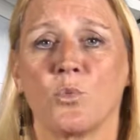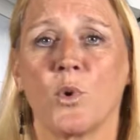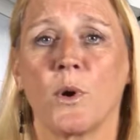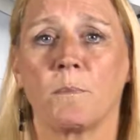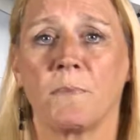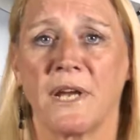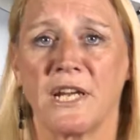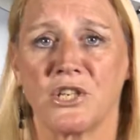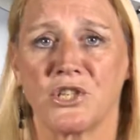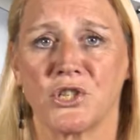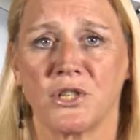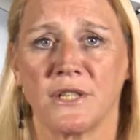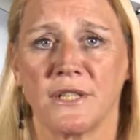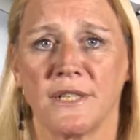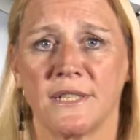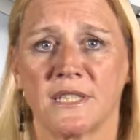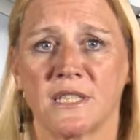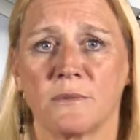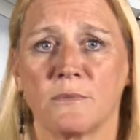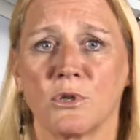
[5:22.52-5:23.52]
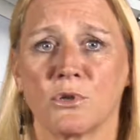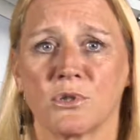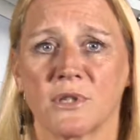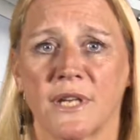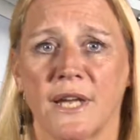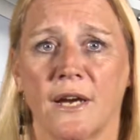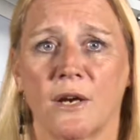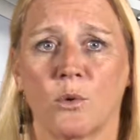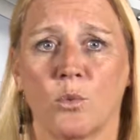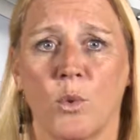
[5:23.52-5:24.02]
what patient needs the
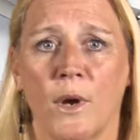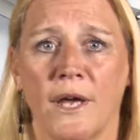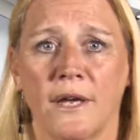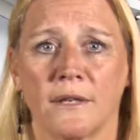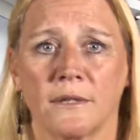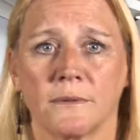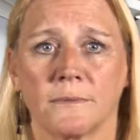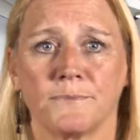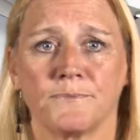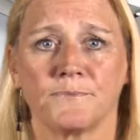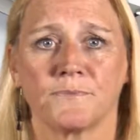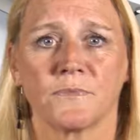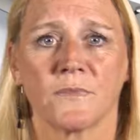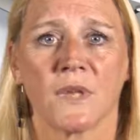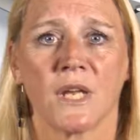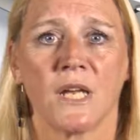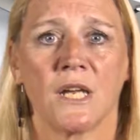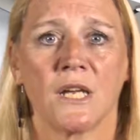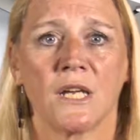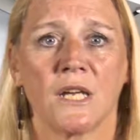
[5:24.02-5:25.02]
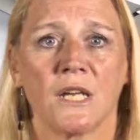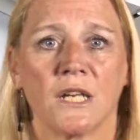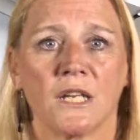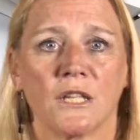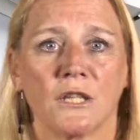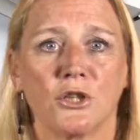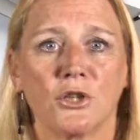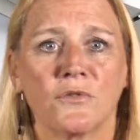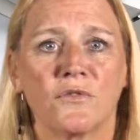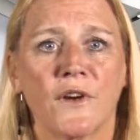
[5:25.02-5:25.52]
most care when.
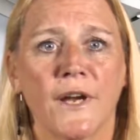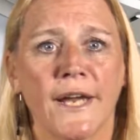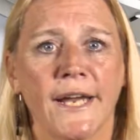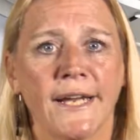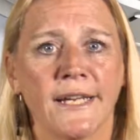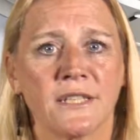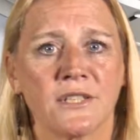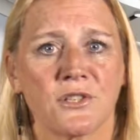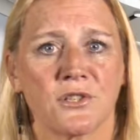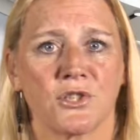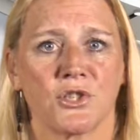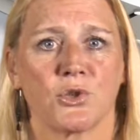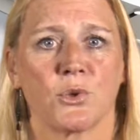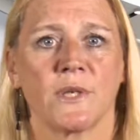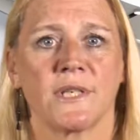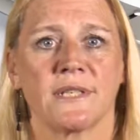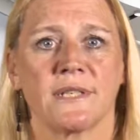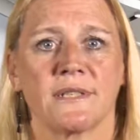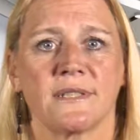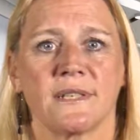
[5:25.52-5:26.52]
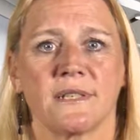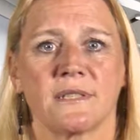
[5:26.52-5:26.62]
Look for answer choices